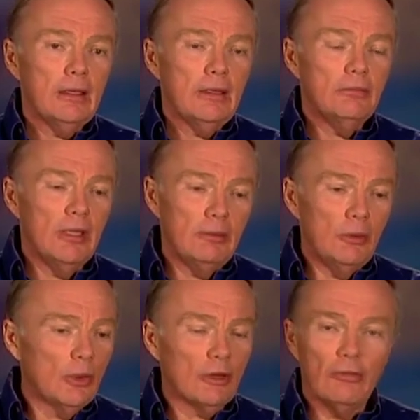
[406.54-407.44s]
Maybe
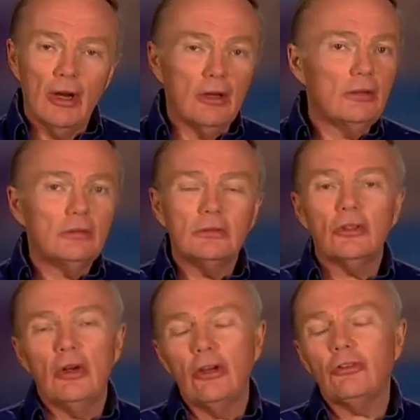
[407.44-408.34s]
one of our
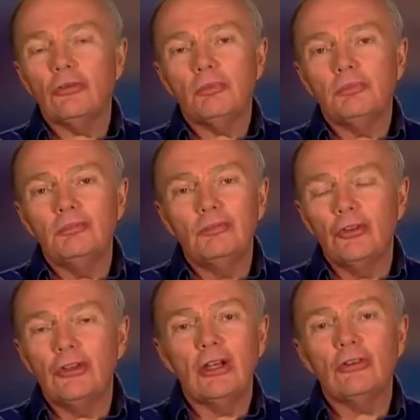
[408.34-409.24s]
greatest
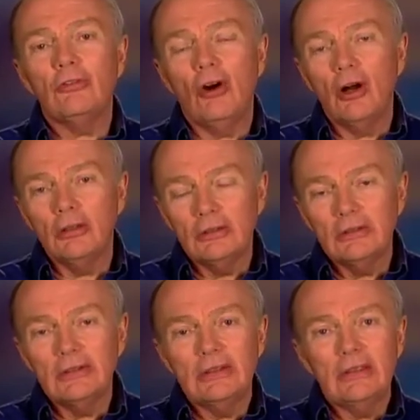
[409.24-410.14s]
mistakes of all
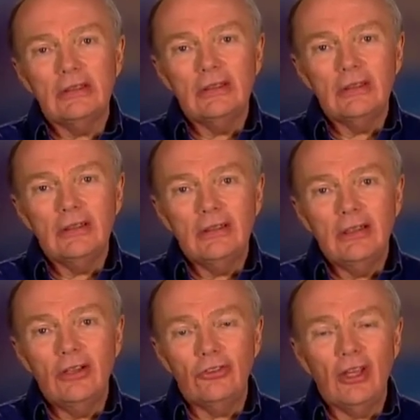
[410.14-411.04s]

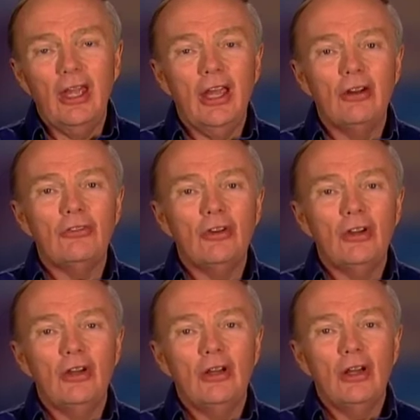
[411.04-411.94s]
is to have
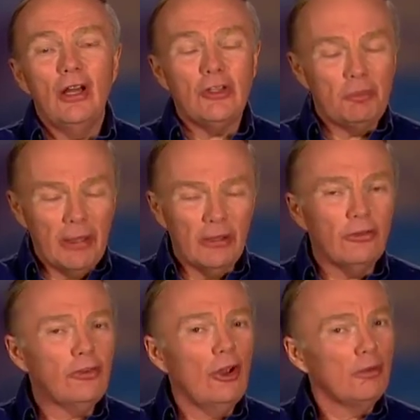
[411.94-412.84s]
a
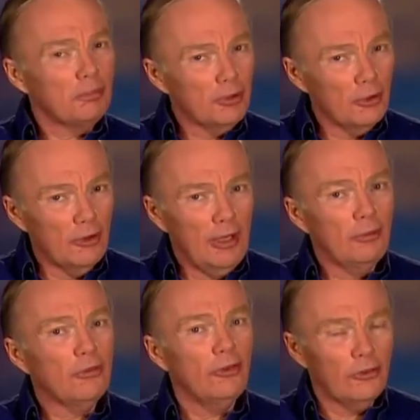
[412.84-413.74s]
dependency on
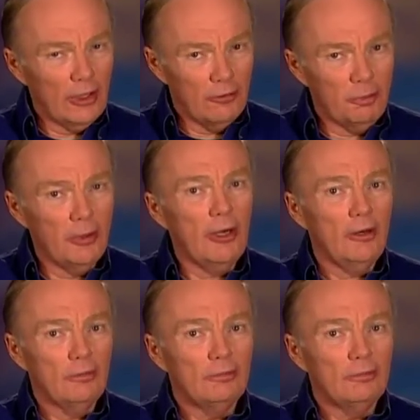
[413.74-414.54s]
programs instead of prayer.